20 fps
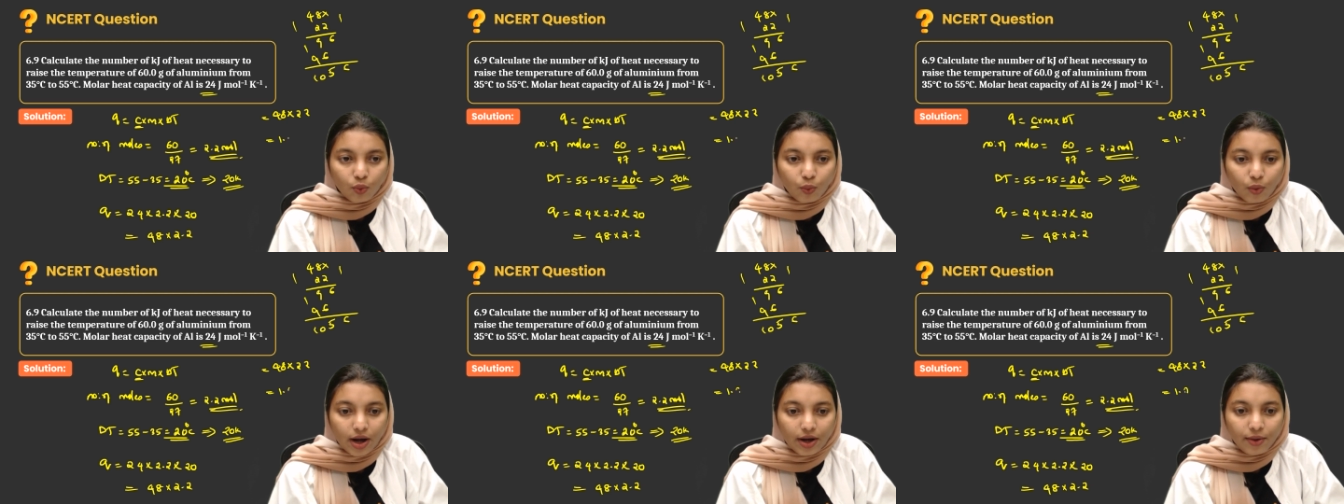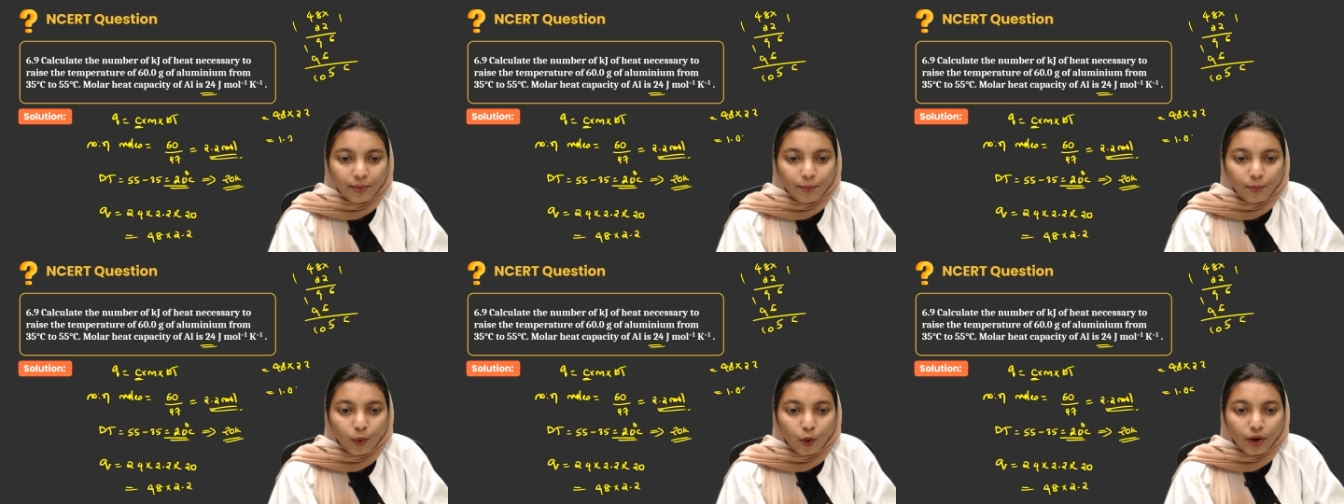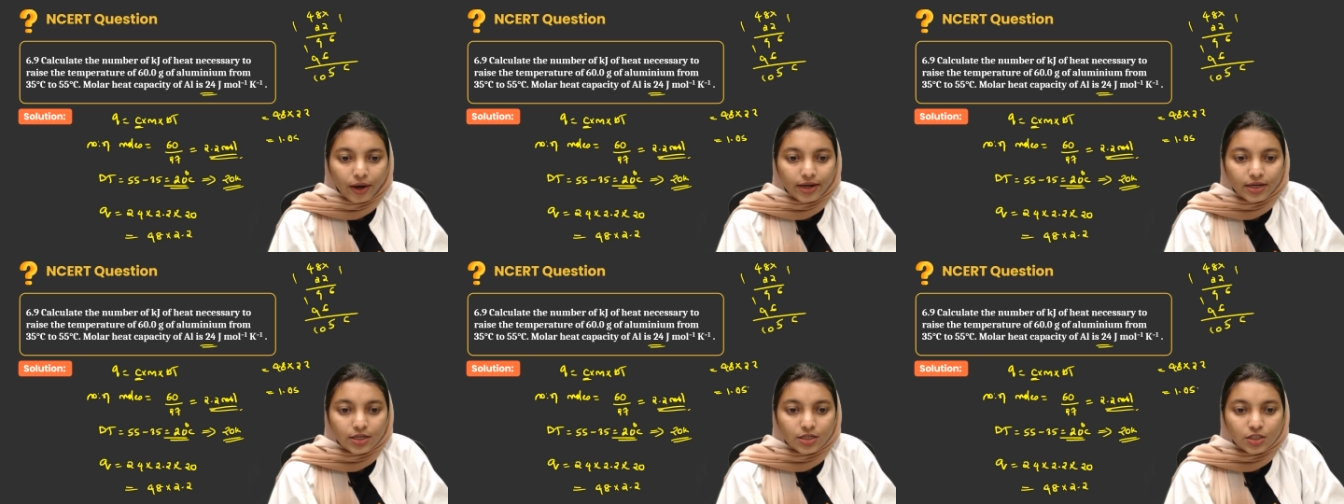
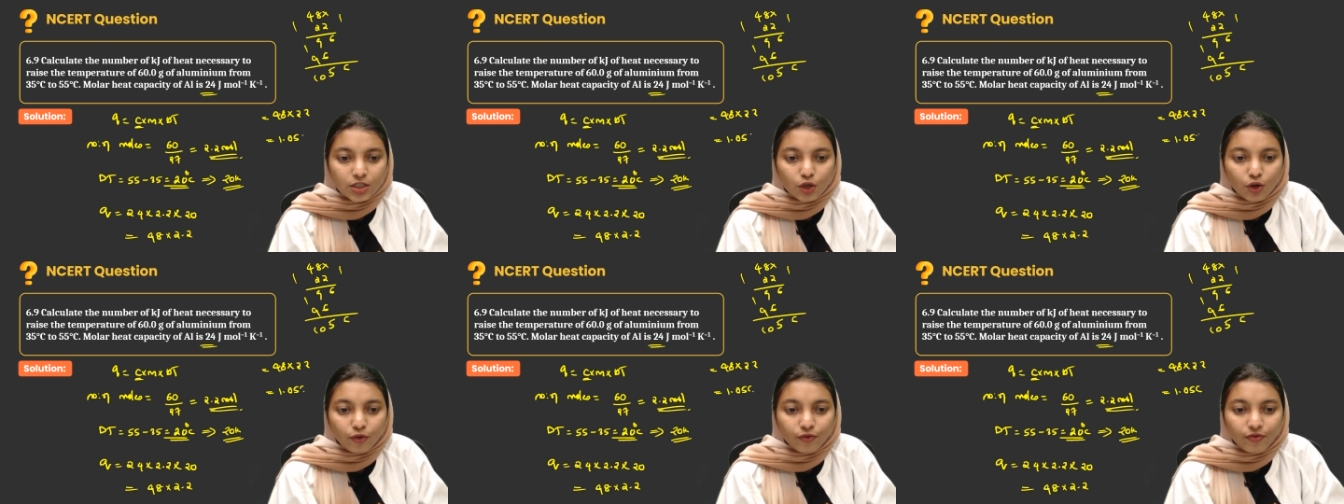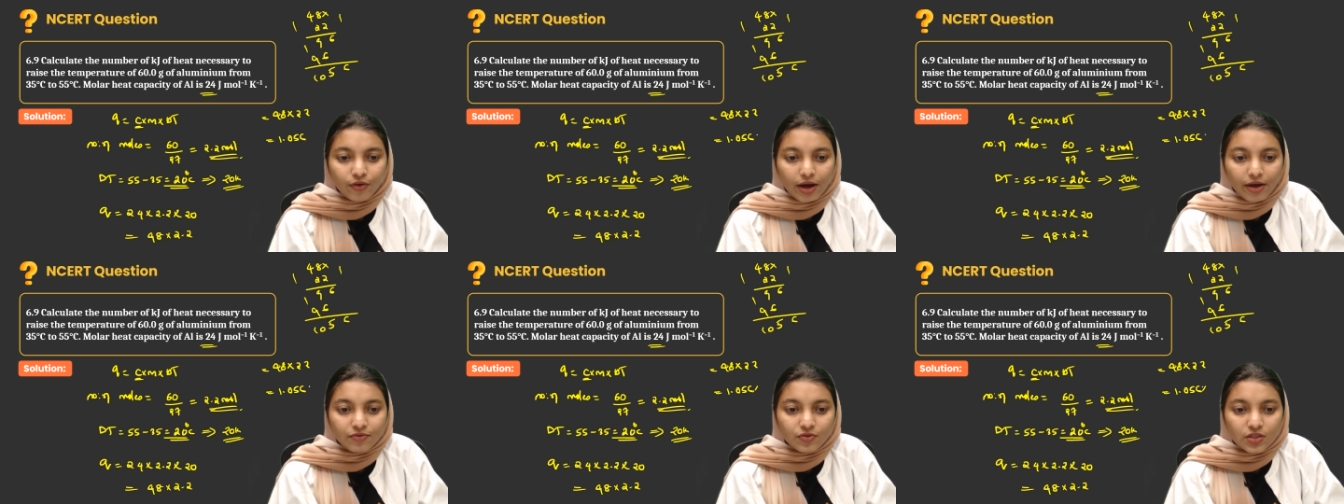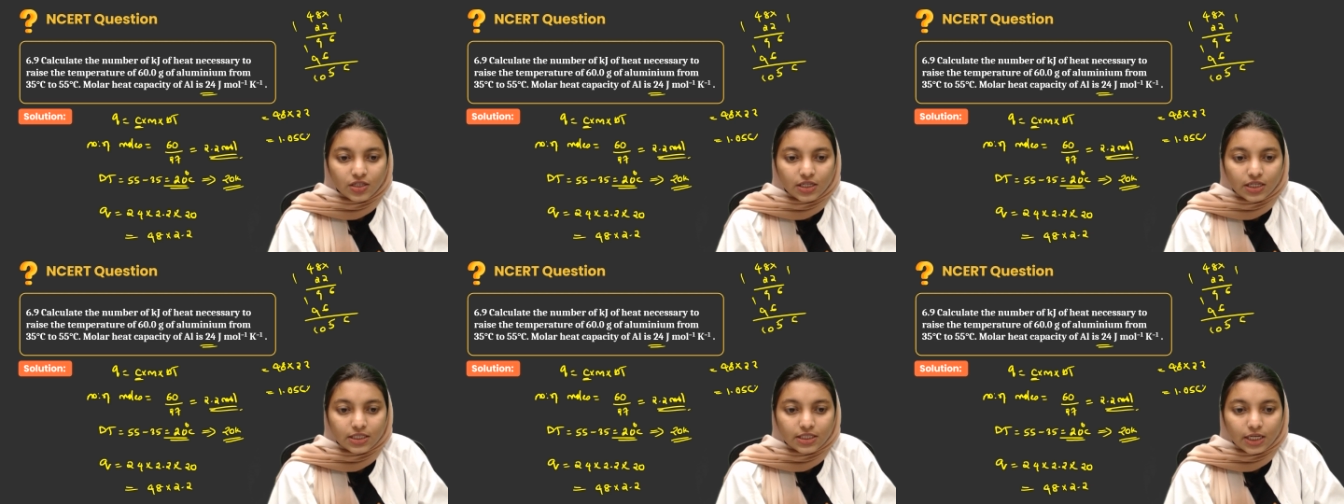
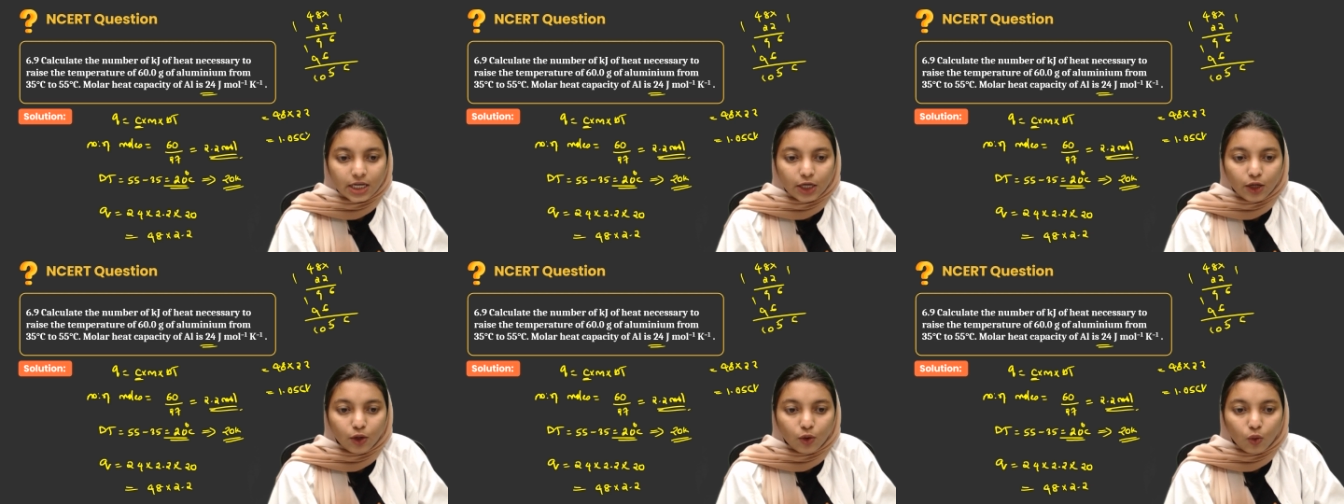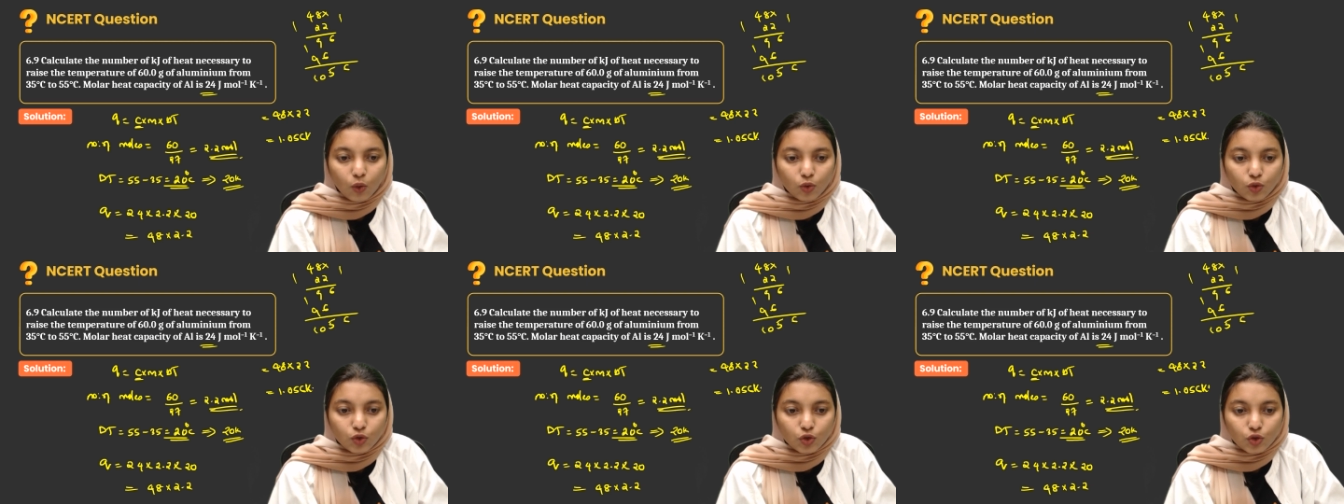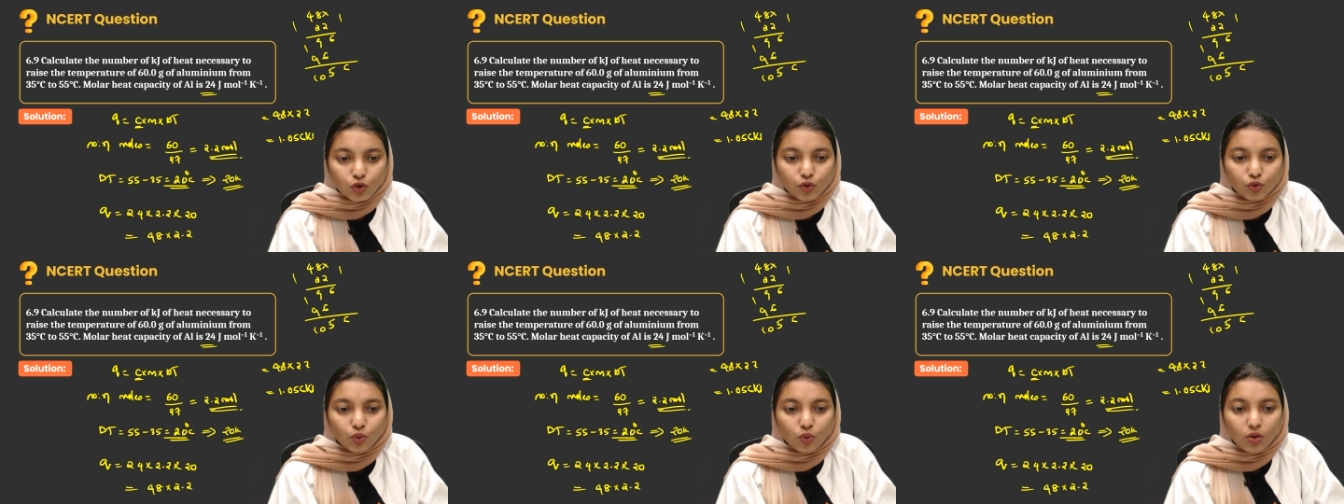1.056
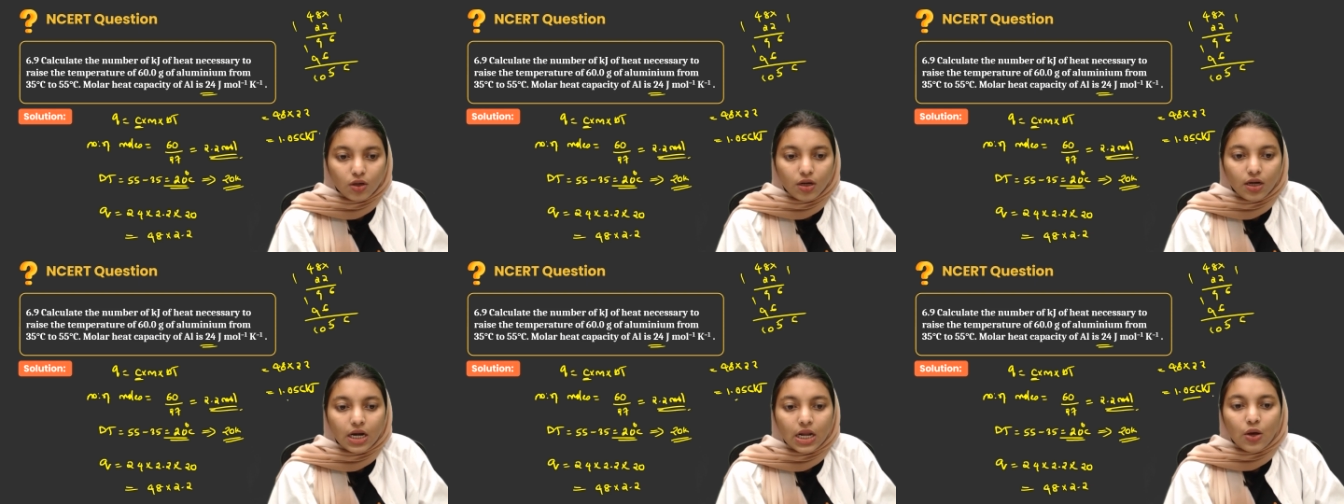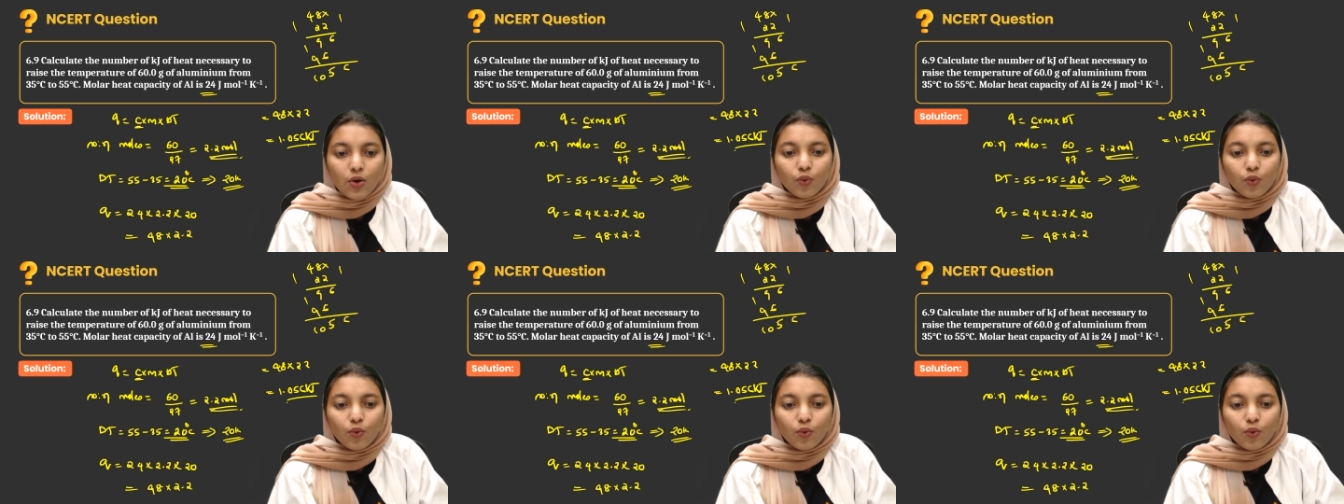kilojoule